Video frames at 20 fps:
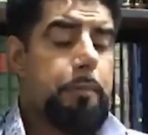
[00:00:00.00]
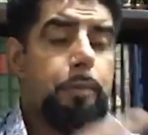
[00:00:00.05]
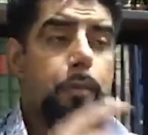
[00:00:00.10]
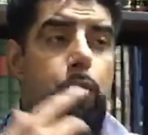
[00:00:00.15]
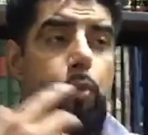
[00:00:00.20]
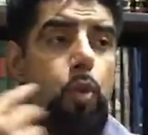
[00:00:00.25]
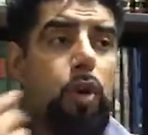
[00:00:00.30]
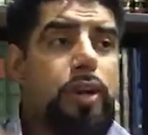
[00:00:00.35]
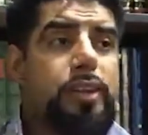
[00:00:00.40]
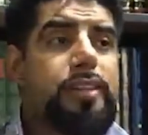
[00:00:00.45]

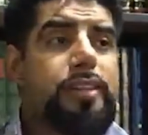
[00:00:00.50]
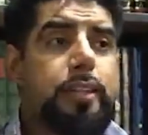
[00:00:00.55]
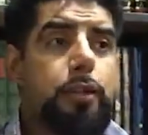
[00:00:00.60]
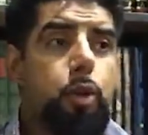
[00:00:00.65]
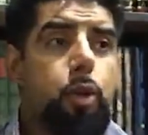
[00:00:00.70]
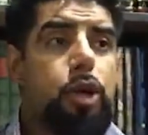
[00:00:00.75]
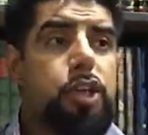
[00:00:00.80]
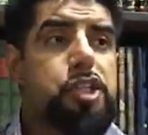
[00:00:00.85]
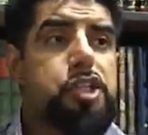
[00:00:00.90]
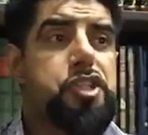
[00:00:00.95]
One of the
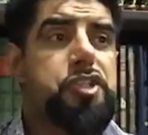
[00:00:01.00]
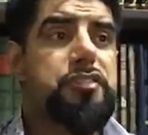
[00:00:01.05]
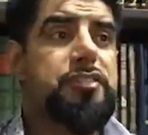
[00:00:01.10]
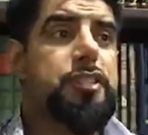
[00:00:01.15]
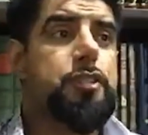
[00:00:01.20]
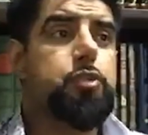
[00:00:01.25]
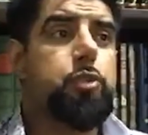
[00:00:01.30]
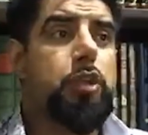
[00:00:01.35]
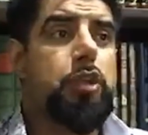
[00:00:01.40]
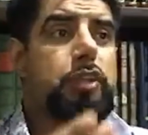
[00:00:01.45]
questions
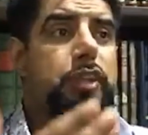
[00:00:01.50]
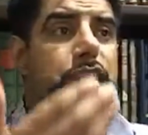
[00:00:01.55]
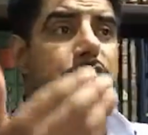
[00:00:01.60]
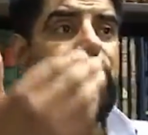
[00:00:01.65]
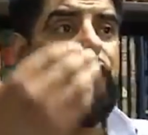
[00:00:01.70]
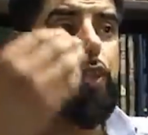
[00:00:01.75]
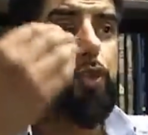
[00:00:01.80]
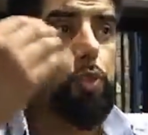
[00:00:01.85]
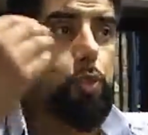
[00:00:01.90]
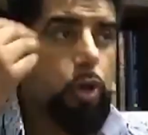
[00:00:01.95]
is, well, if
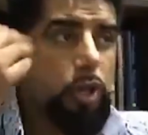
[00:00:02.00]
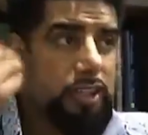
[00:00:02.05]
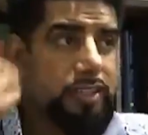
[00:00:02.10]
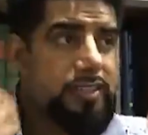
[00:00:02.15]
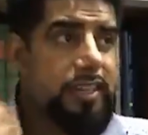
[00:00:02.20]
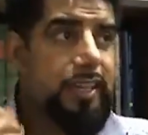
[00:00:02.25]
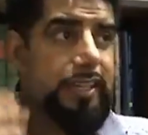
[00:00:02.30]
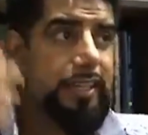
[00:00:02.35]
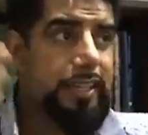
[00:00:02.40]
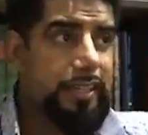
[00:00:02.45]
you were
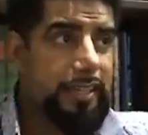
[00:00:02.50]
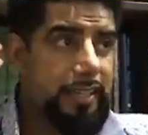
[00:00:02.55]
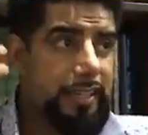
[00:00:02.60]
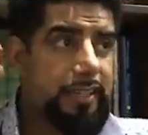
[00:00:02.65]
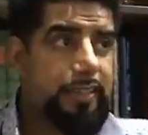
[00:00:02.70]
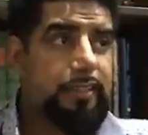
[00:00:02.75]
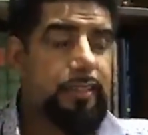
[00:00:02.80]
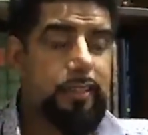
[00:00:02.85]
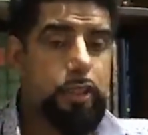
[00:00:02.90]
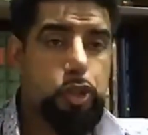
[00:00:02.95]
taken
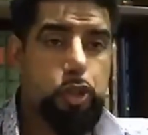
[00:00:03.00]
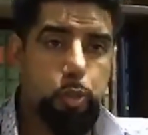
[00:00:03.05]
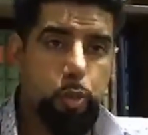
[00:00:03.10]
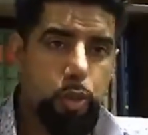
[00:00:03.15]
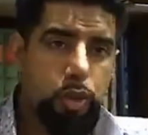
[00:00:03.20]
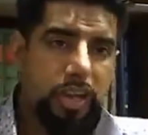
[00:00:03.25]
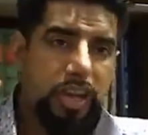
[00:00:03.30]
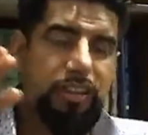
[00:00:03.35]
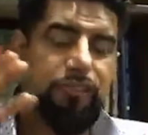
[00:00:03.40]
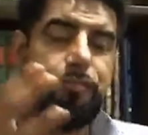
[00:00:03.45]
in, you
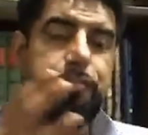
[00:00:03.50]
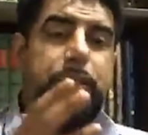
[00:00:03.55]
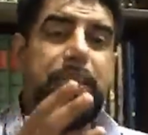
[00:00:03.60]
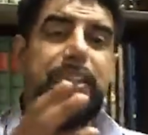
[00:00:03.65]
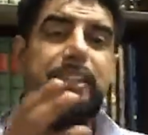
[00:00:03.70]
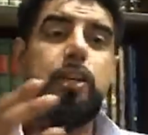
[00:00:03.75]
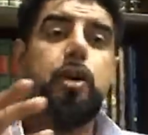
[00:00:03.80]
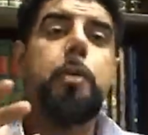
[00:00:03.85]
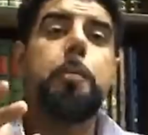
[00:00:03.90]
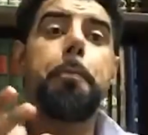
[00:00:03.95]
would have been
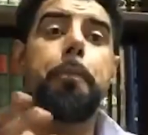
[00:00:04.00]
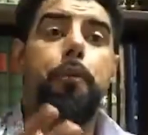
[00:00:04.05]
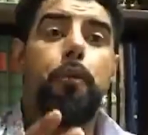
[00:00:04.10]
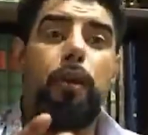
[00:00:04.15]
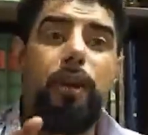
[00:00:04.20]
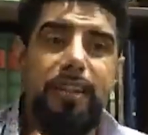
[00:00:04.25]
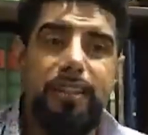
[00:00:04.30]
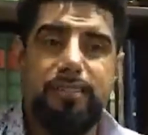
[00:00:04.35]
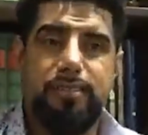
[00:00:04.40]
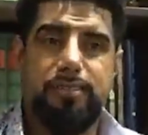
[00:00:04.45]

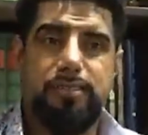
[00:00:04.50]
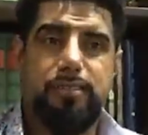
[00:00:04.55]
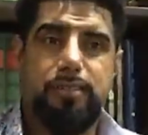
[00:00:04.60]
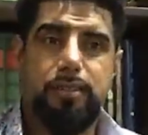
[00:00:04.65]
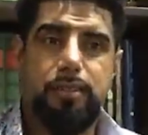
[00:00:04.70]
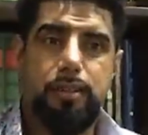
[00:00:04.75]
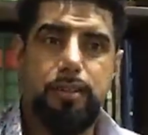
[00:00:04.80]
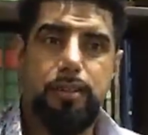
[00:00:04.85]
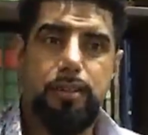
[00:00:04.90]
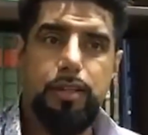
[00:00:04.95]
compressed,
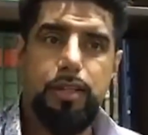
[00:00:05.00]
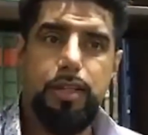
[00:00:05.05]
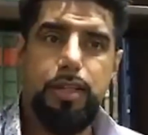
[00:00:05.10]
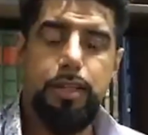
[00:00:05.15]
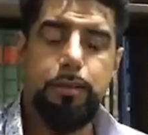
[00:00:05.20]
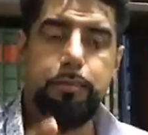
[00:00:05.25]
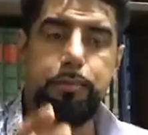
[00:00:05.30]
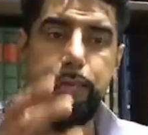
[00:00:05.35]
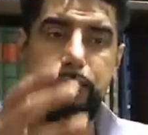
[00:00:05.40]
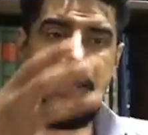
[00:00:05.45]

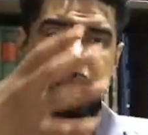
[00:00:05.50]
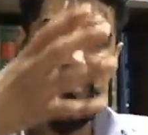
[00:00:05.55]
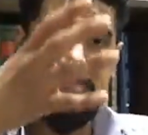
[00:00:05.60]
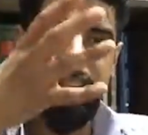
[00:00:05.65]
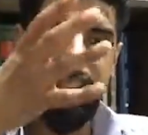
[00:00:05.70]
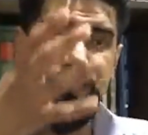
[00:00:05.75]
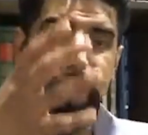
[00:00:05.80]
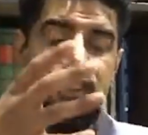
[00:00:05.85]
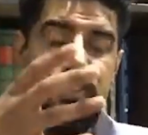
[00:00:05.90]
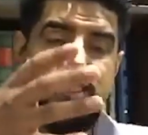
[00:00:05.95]
because the
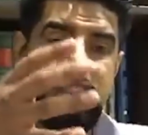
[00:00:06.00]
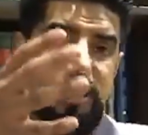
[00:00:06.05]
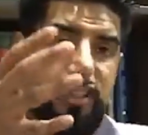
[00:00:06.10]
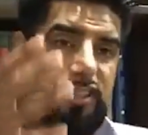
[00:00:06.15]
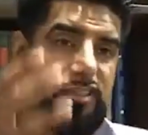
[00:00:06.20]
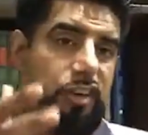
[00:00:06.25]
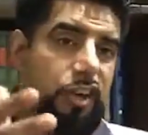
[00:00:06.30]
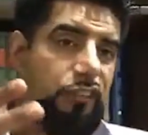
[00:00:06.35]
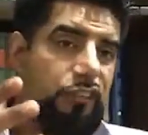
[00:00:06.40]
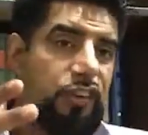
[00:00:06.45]

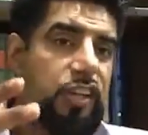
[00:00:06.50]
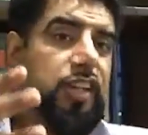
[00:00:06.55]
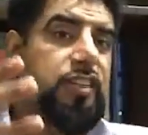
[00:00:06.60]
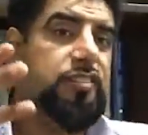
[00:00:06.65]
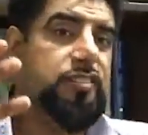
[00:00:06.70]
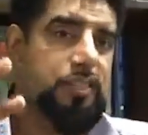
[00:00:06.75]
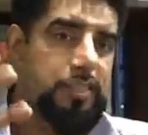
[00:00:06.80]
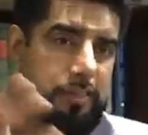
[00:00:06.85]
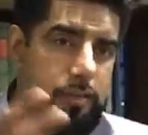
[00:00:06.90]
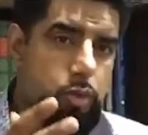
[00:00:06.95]

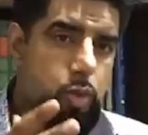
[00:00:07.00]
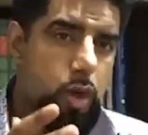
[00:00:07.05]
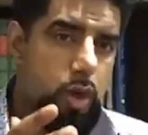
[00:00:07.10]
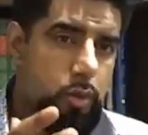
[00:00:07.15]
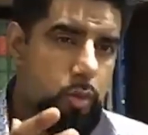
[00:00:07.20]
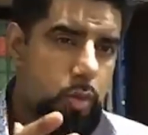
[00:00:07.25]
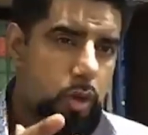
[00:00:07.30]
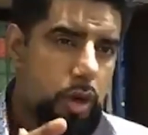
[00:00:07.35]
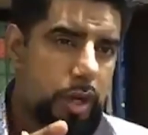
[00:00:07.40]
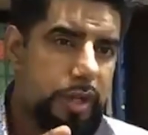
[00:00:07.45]
esophagus is quite
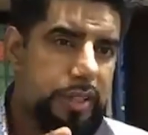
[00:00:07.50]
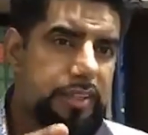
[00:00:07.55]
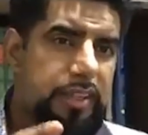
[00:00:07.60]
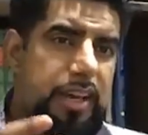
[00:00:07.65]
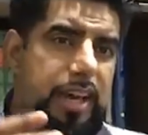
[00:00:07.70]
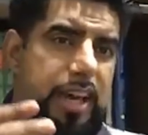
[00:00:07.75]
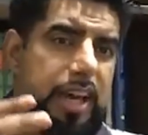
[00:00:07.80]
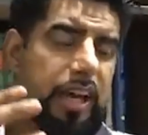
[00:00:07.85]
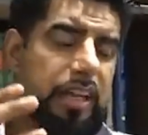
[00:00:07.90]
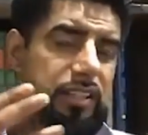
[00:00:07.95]
wide,
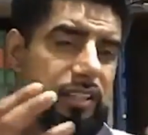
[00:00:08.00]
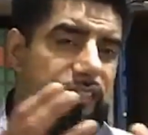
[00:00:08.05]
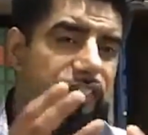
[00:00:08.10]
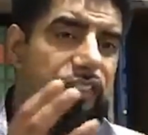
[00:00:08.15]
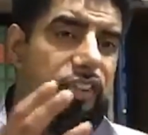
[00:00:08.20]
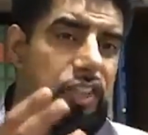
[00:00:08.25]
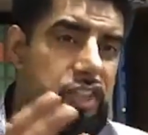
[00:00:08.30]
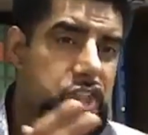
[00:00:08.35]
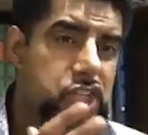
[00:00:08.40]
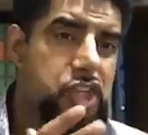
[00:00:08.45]
and the
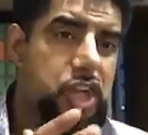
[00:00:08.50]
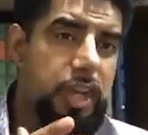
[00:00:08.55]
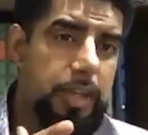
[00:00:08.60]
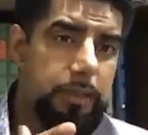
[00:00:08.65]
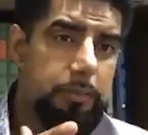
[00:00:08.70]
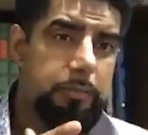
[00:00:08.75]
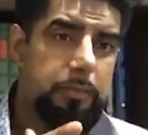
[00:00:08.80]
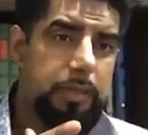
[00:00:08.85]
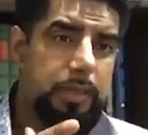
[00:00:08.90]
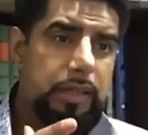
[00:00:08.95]
first
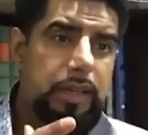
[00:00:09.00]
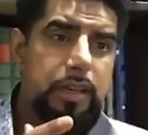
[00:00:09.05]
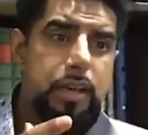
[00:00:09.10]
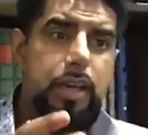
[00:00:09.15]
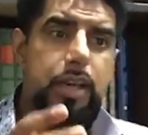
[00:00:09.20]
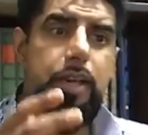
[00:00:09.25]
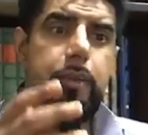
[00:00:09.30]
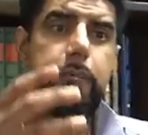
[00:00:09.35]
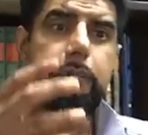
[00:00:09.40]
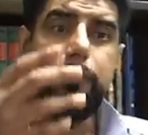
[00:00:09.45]
chamber,
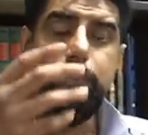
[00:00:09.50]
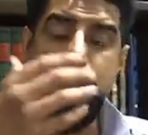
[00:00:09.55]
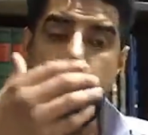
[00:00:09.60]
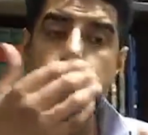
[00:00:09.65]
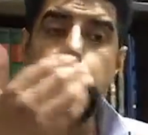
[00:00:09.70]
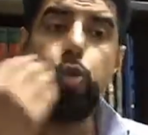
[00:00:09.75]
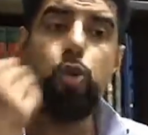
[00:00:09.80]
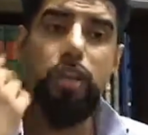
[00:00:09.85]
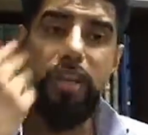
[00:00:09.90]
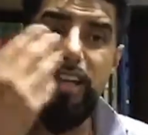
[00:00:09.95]
there
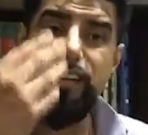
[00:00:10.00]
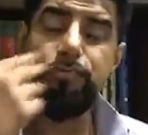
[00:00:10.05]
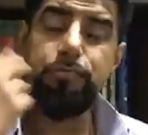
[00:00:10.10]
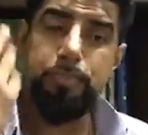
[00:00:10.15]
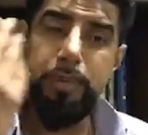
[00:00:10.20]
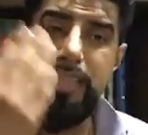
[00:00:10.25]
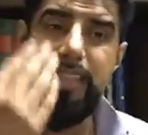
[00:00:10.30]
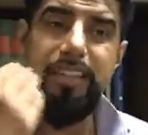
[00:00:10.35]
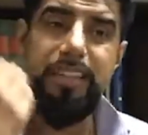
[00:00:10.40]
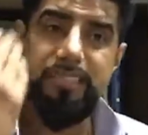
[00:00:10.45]
would have
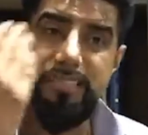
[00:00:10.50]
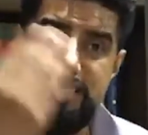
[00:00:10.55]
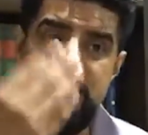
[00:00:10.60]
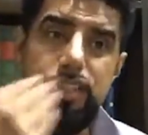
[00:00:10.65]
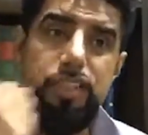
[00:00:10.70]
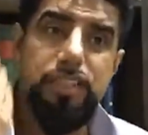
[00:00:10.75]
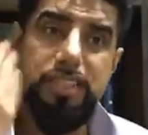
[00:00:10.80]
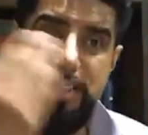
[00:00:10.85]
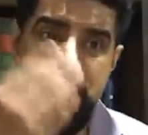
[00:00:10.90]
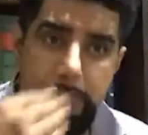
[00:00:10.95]
been a
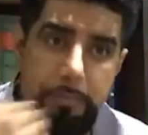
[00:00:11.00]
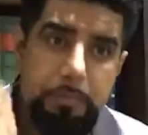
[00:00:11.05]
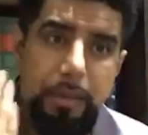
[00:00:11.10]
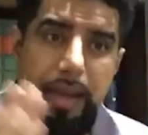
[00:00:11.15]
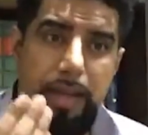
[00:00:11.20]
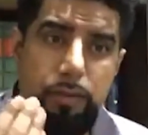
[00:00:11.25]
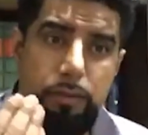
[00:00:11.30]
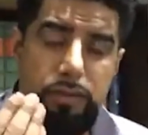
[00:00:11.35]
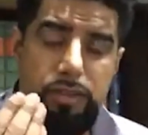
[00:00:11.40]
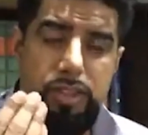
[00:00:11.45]
certain
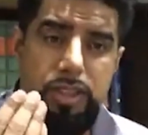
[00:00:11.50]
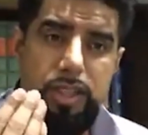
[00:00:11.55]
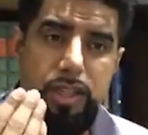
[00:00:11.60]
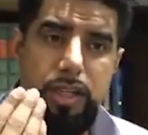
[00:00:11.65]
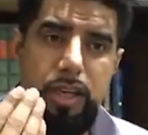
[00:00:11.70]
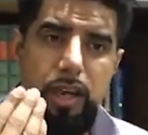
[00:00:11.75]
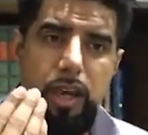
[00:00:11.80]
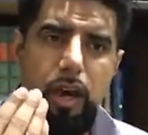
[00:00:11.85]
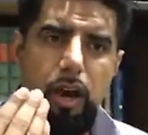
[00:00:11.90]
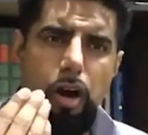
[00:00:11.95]
amount
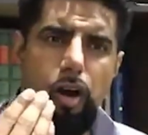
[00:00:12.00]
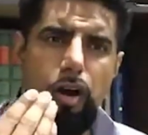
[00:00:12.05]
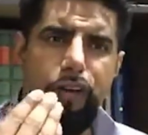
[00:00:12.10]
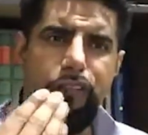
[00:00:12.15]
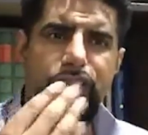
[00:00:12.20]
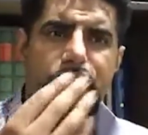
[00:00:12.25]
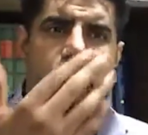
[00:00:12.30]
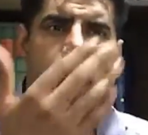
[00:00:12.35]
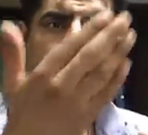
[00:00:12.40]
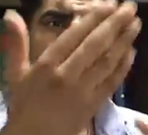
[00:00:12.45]
of
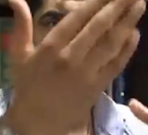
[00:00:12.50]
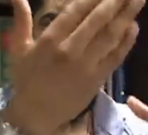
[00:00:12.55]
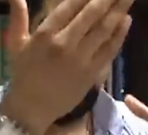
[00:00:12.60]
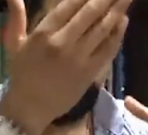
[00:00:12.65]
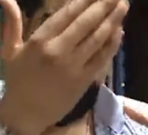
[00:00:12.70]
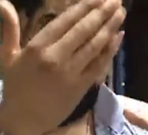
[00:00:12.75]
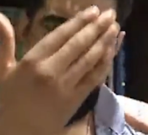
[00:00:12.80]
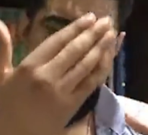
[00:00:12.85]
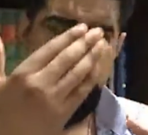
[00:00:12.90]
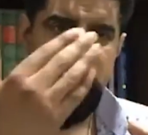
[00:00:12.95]

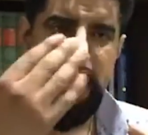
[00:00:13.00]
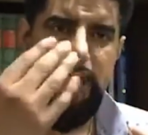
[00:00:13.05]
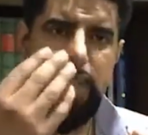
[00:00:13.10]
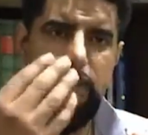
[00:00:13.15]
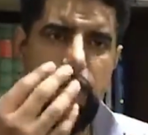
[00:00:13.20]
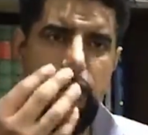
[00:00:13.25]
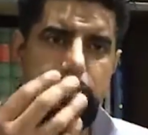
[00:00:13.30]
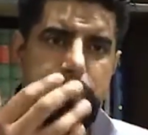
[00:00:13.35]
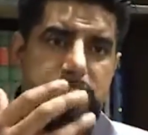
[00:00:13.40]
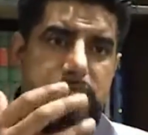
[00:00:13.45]
oxygen that
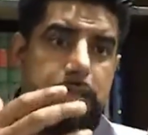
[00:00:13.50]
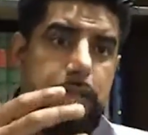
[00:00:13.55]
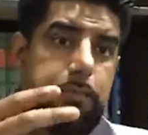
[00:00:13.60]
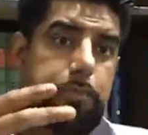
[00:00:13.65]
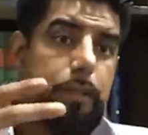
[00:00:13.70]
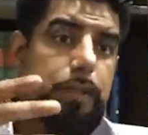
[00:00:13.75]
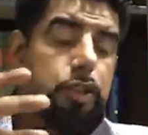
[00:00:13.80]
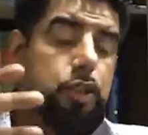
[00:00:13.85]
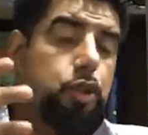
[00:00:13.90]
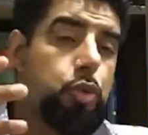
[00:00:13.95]
comes in,
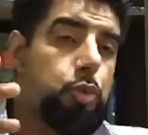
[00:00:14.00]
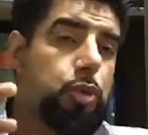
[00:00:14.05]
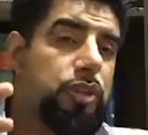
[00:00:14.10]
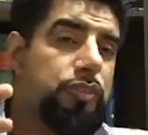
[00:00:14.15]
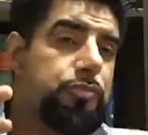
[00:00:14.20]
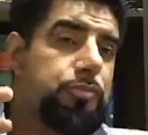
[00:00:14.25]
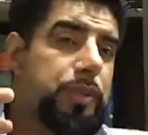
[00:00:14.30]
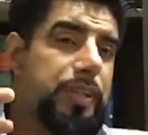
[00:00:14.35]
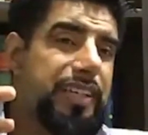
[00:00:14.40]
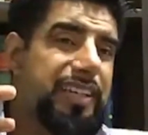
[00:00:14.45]
but you would have
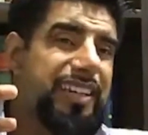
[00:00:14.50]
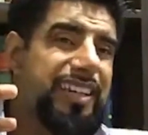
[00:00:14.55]
been